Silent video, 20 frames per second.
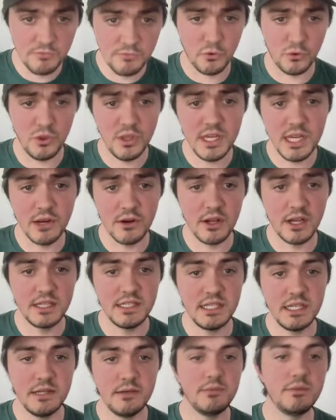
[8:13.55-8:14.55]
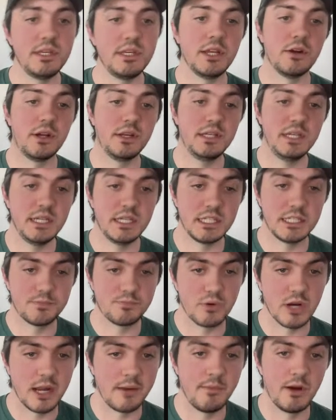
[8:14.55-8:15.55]
For the deer hunting is
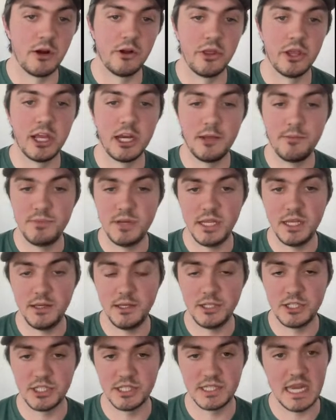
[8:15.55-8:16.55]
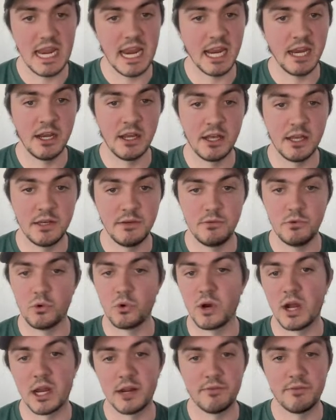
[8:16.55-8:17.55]
primarily going to be just hang and hunt
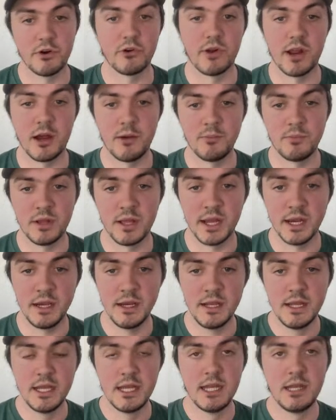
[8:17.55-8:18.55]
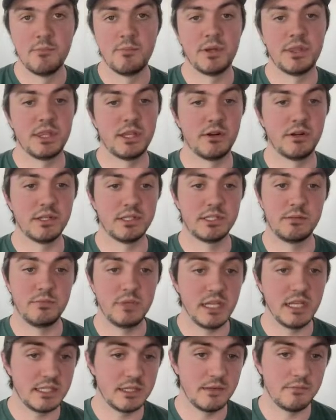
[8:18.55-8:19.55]
or out of a ground blind, but there is some
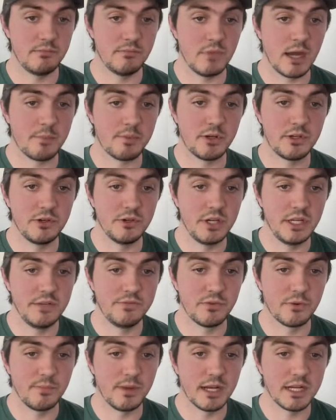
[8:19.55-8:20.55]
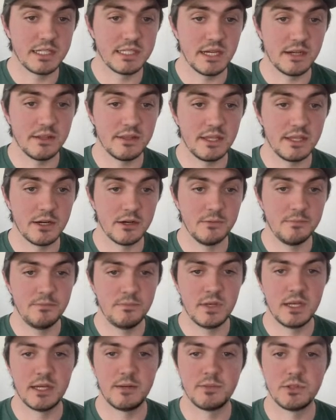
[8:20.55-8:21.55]
decent opportunity for bucks out there,
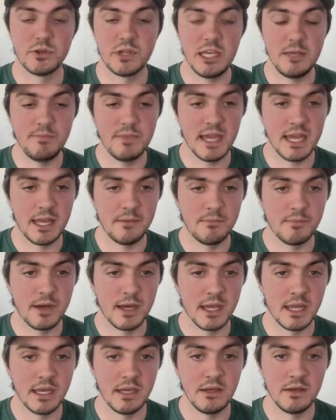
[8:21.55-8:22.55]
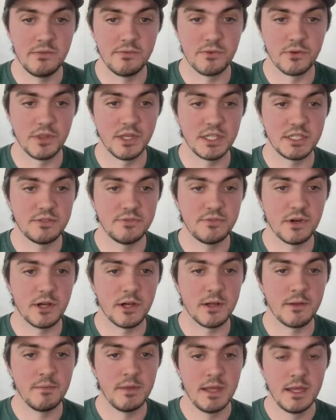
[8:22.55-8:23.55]
so keep that in mind for this fall.